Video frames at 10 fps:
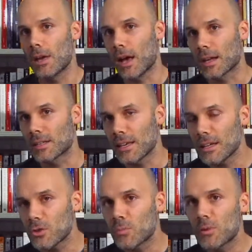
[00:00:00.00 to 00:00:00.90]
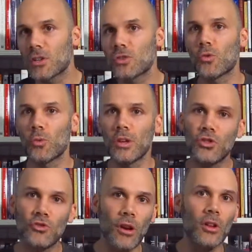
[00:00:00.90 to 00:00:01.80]
us English speakers, we
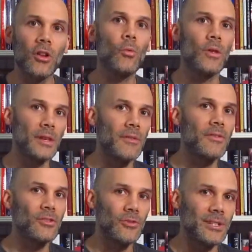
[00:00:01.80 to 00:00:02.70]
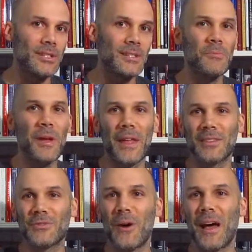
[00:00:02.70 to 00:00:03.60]
struggle with giving criticism, and
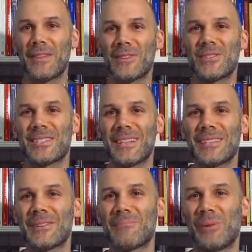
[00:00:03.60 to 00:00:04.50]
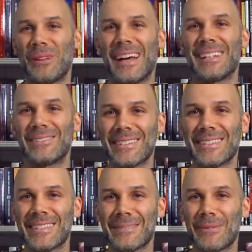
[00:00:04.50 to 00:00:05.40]
that's why there's this lesson, polite
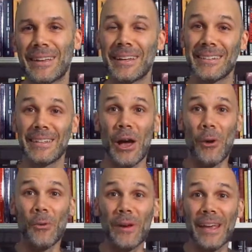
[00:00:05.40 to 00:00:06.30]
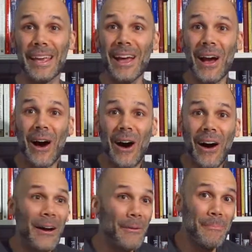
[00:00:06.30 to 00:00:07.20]
criticism, okay? Because we
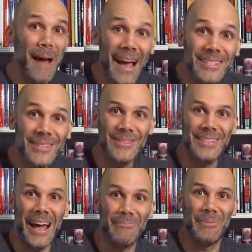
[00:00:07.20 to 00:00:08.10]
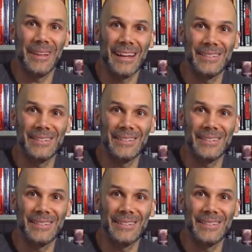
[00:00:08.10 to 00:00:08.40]
are masters at polite